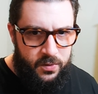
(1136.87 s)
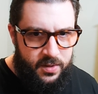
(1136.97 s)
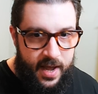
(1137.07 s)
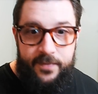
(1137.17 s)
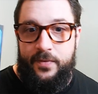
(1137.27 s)

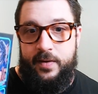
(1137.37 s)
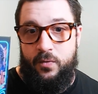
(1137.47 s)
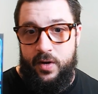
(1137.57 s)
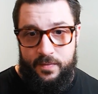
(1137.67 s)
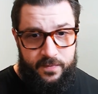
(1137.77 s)
Definitely,
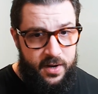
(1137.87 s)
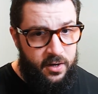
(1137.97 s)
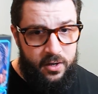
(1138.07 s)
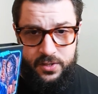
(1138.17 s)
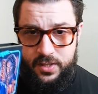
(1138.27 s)
when the
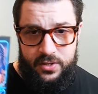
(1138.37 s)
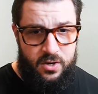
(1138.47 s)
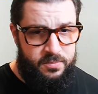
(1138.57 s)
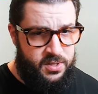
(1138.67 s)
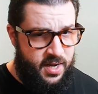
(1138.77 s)
Vinegar
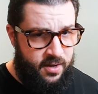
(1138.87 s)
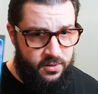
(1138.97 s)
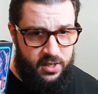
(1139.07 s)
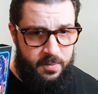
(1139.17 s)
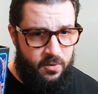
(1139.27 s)
Syndrome
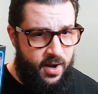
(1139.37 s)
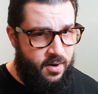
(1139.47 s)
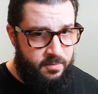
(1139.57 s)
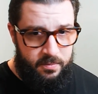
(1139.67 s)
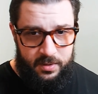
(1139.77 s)
sales come
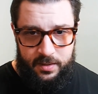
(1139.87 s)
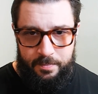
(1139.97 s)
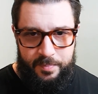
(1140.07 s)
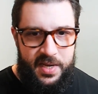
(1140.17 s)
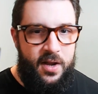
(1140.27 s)
around,
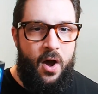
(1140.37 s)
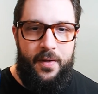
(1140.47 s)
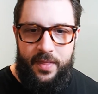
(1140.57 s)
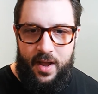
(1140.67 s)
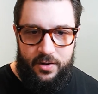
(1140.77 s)
be
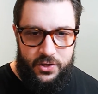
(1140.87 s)
on their